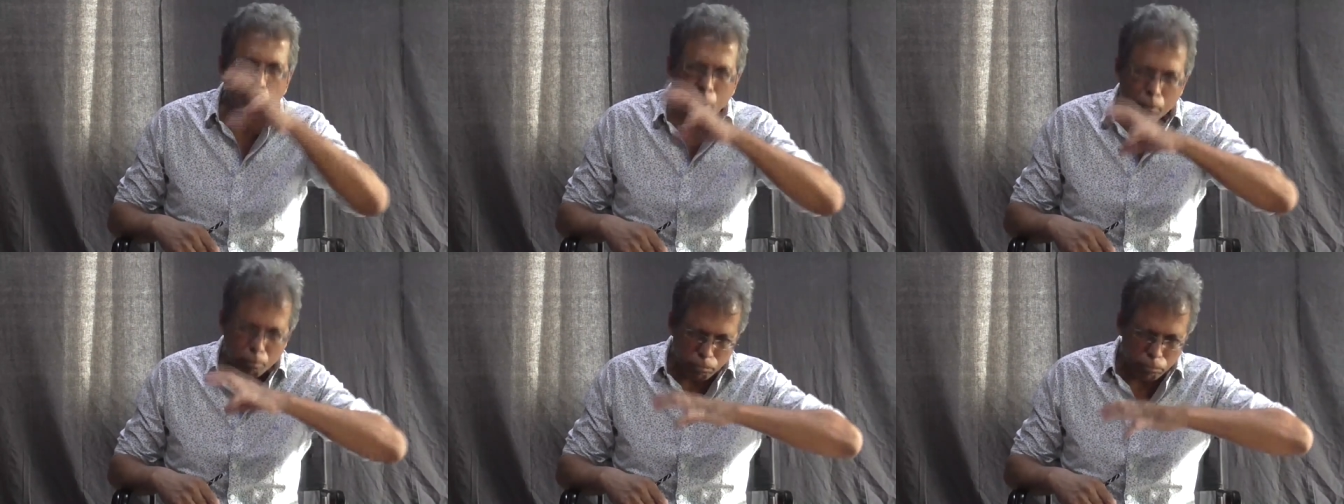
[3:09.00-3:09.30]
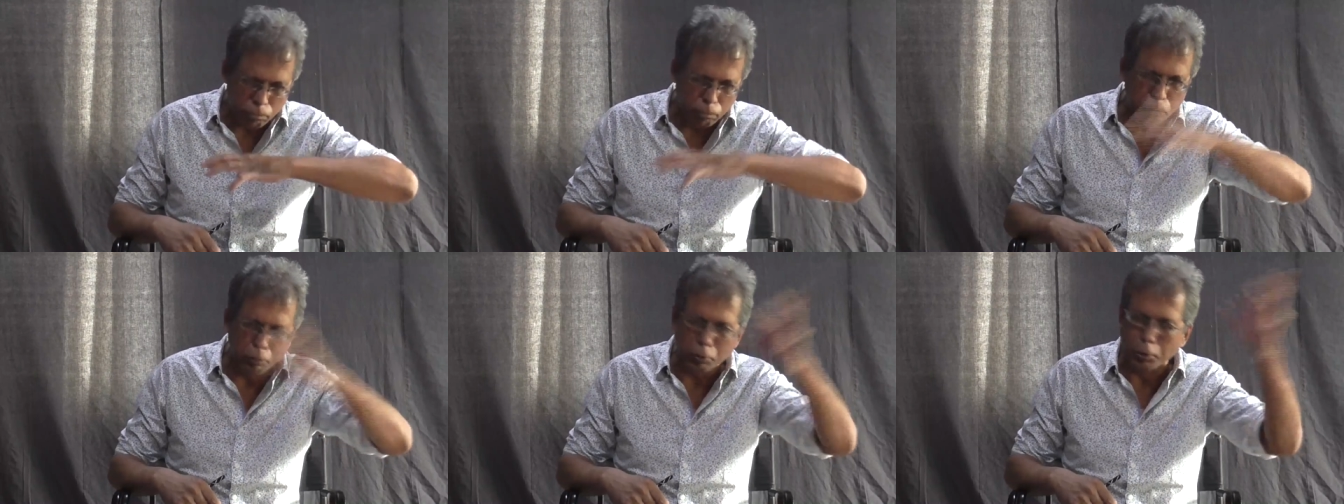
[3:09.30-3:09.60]
it's a
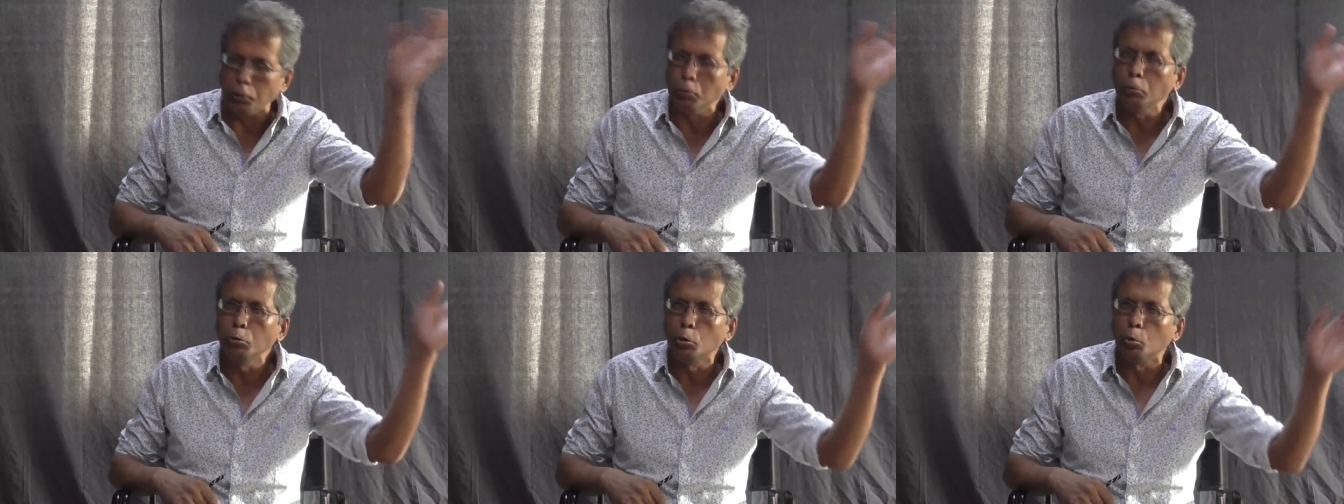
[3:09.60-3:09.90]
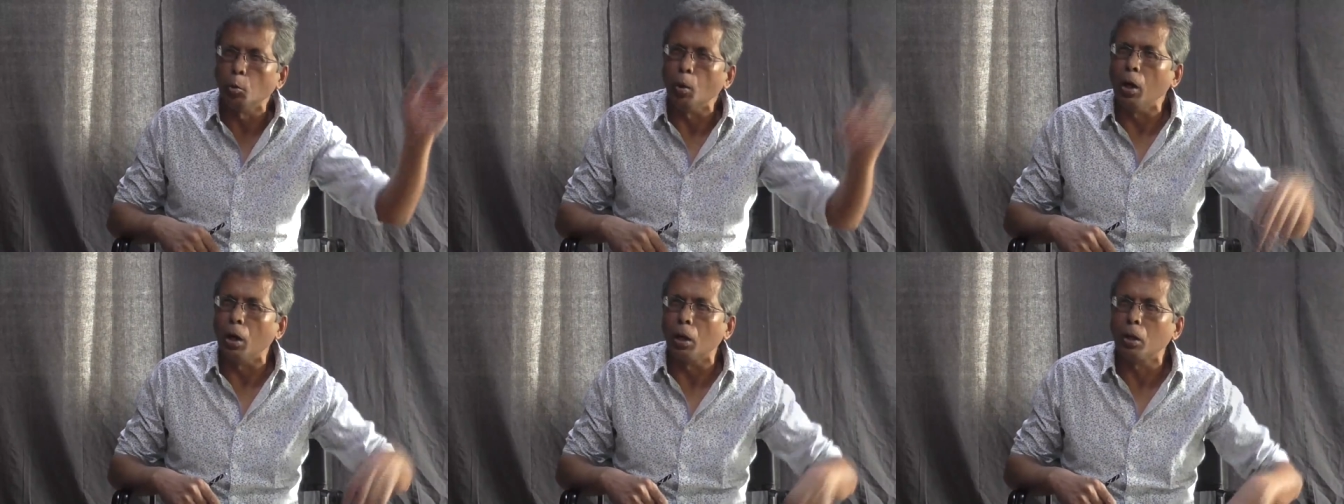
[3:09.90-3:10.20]

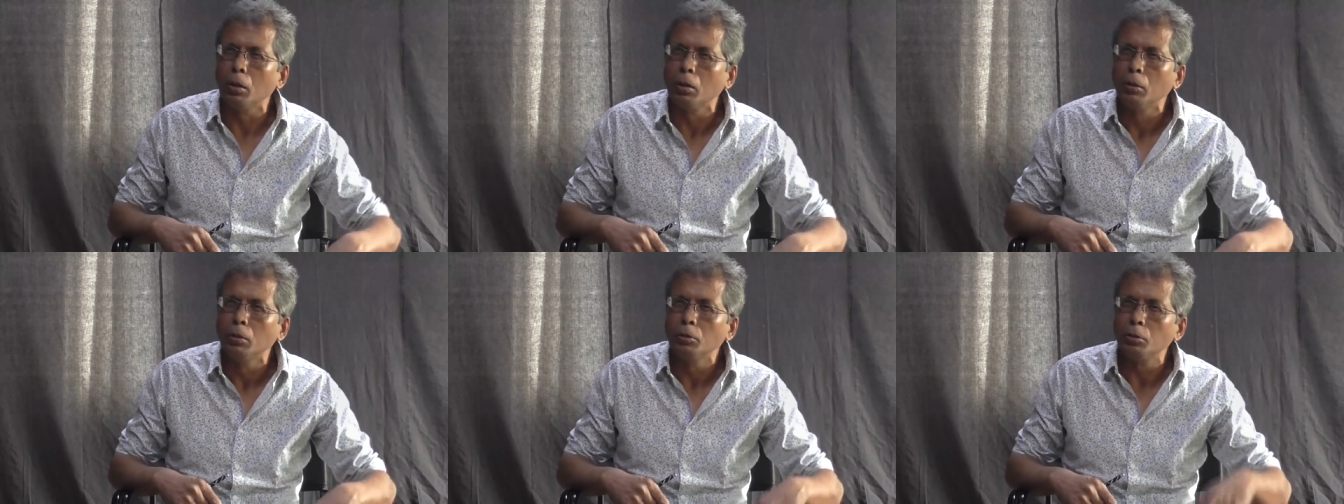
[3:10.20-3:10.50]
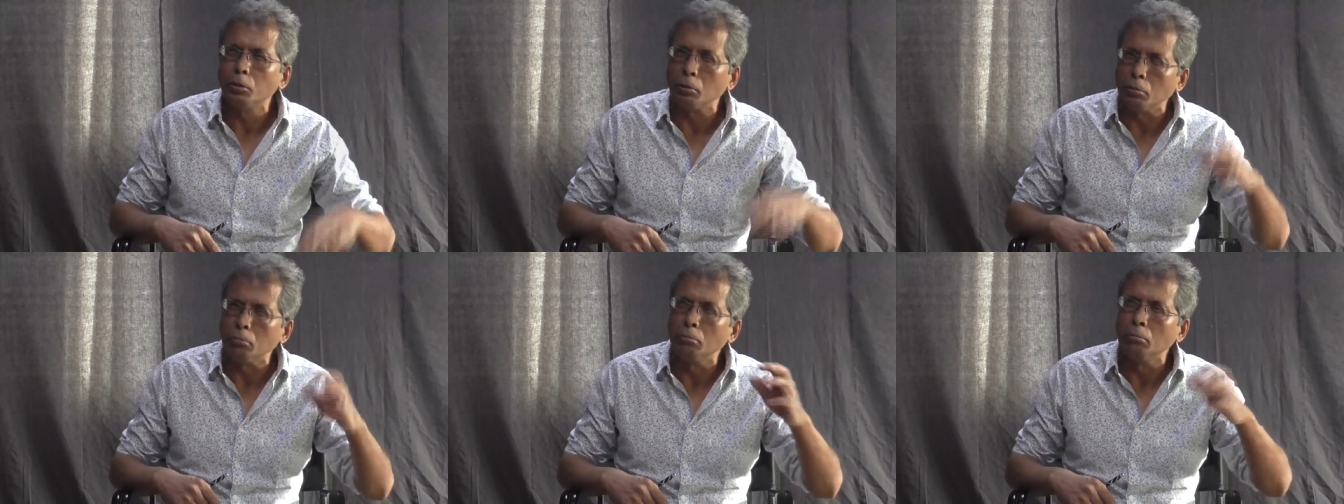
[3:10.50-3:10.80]
huge work.
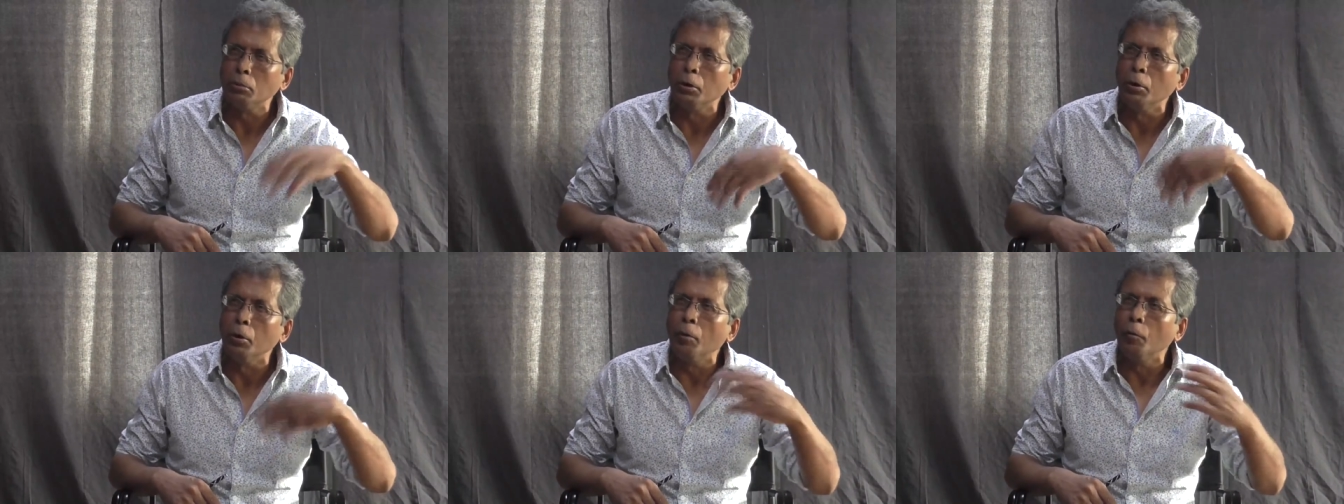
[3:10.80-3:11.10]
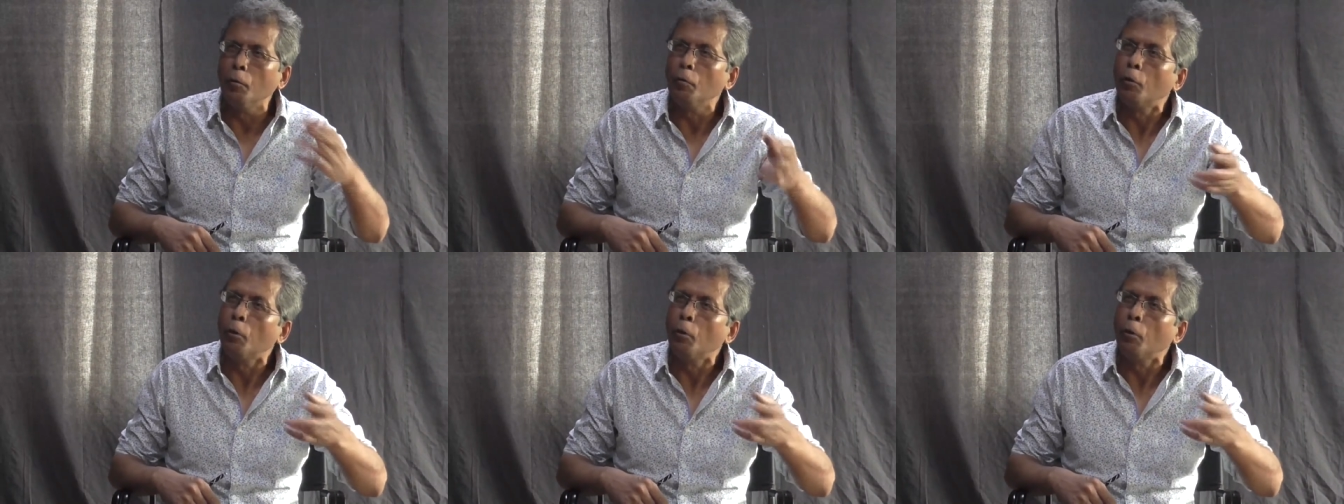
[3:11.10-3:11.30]
So the,